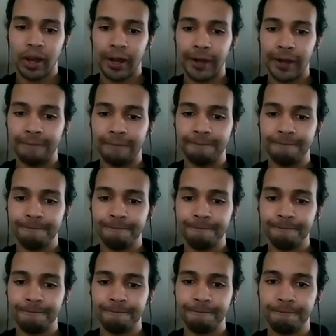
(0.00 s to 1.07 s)
Um,
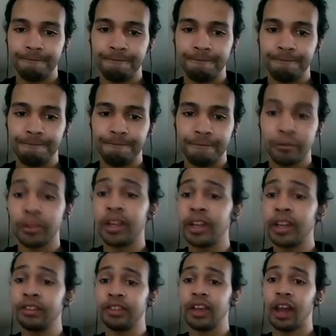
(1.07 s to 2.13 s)
so the
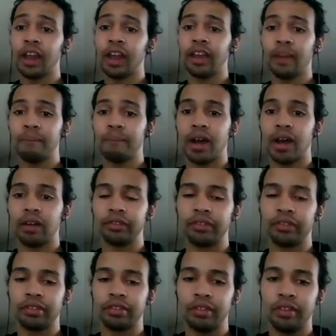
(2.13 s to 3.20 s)
nice thing I like
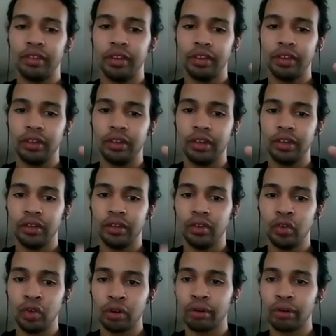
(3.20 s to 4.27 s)
about
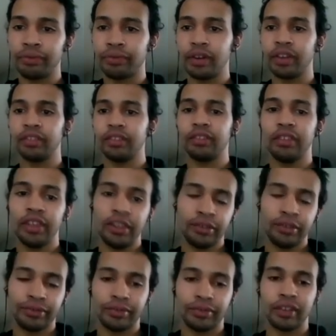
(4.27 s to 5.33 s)
EuroFront,
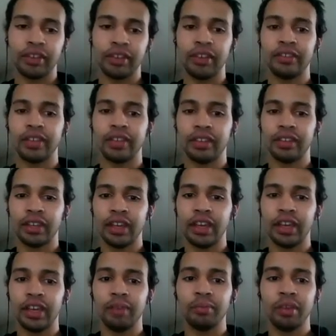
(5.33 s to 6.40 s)
East Front is that the
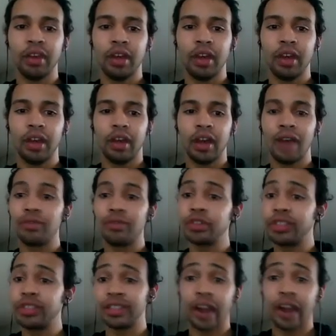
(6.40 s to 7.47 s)
game
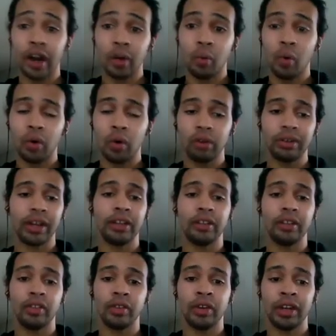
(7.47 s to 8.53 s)
covers the entire war,
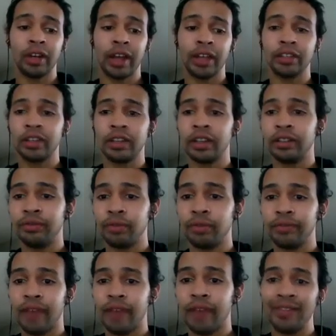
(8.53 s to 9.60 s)
1939 to
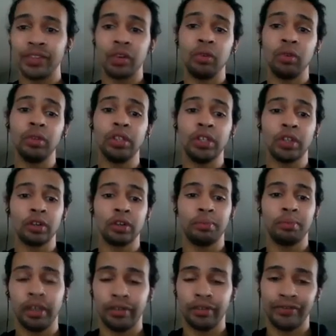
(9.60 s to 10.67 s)
1945. It's only
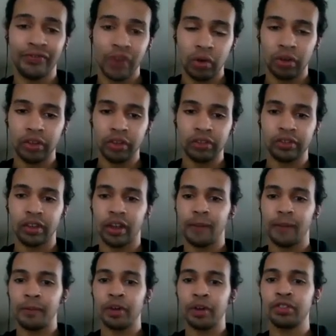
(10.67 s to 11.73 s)
European focused.
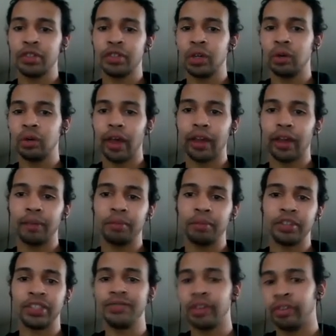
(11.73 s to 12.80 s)
There is no like
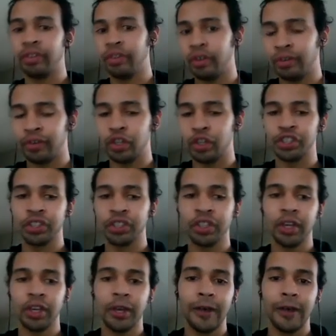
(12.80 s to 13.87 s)
Pacific theater version.